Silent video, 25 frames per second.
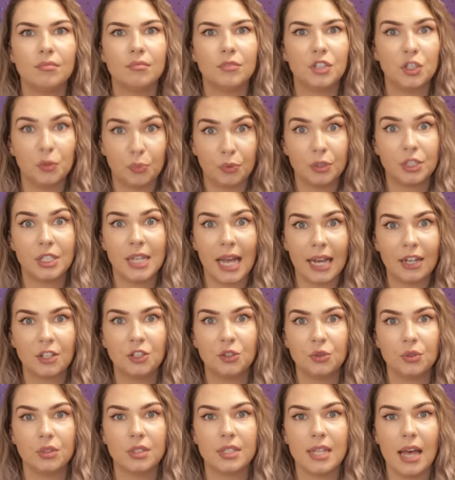to
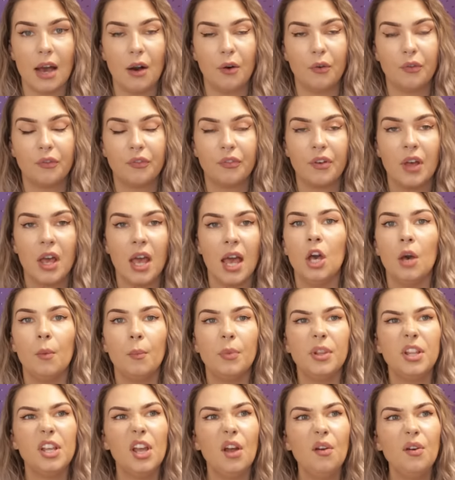protect yourself.
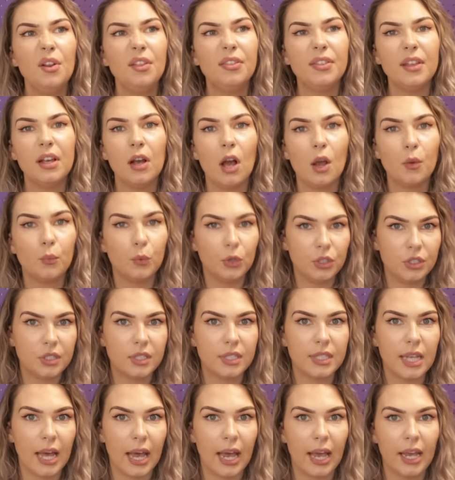But the only thing I would
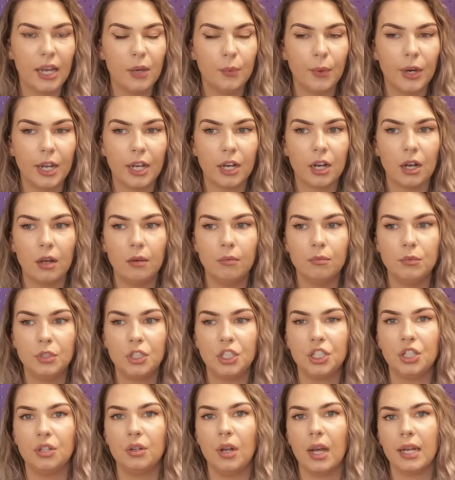say when it
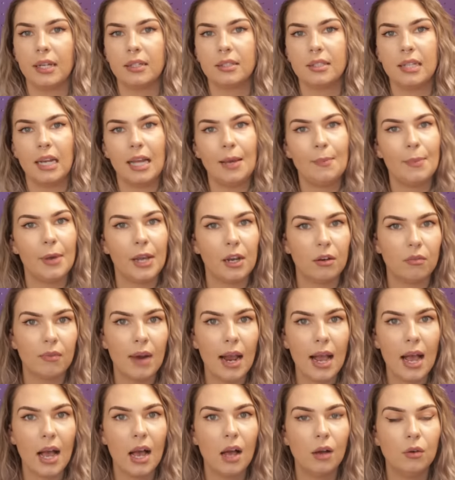comes to like sleeping
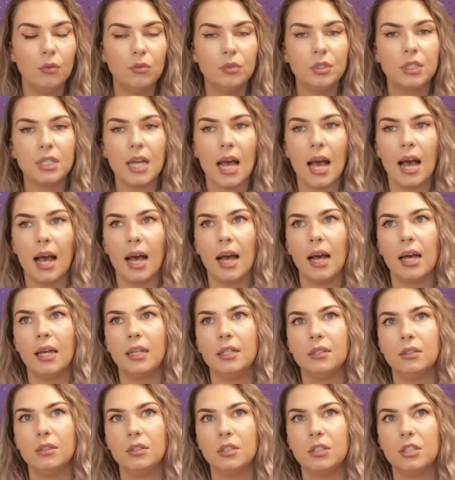around
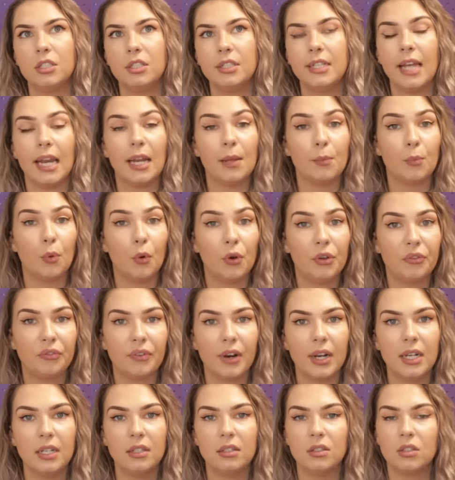and getting
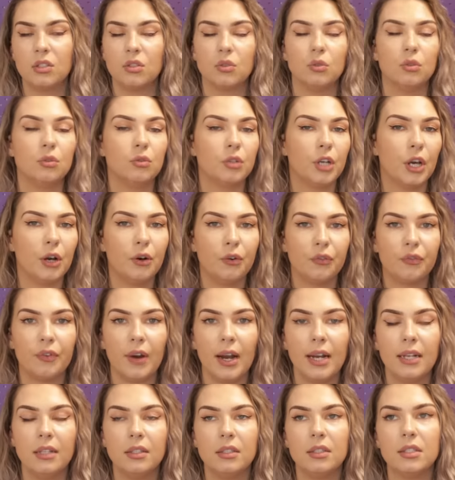boyfriends or
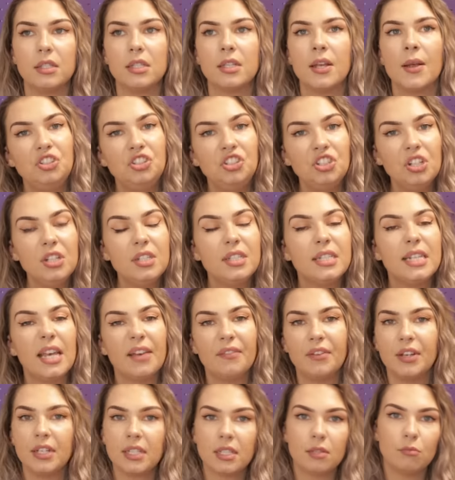girlfriends, just
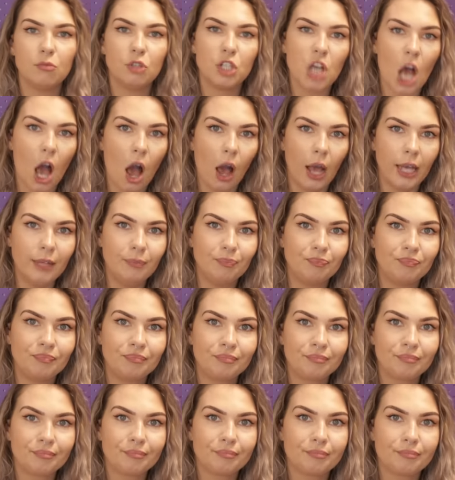give it some time.
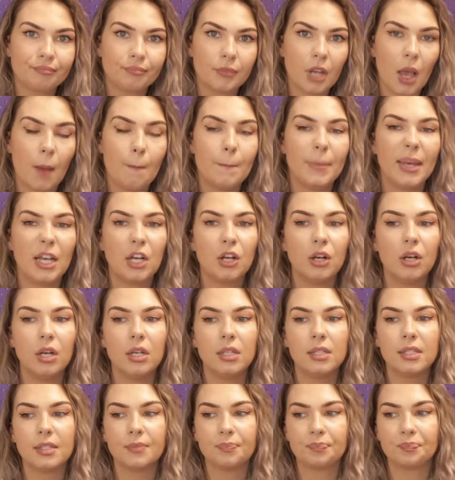
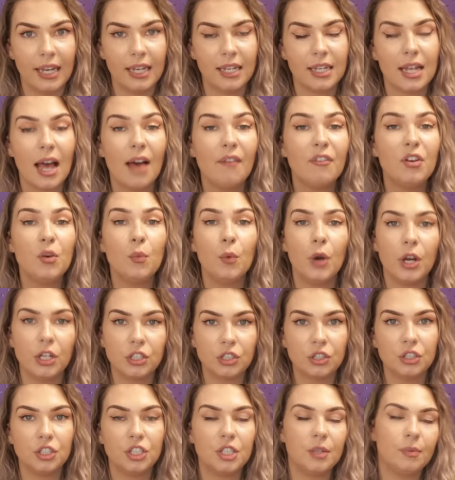Because having
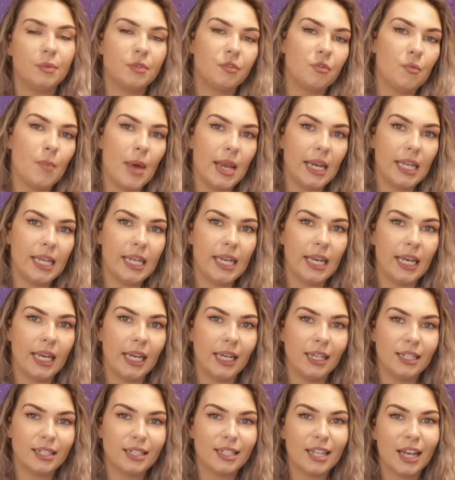worked on ships for many
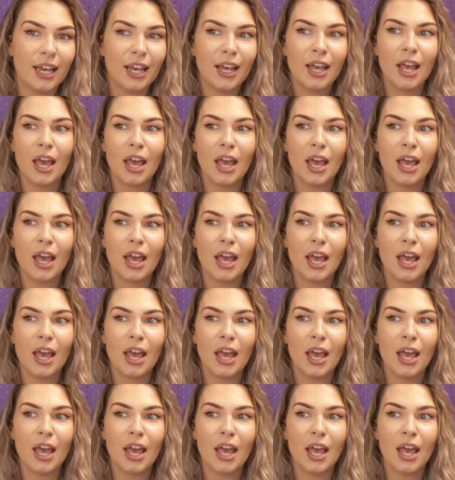years,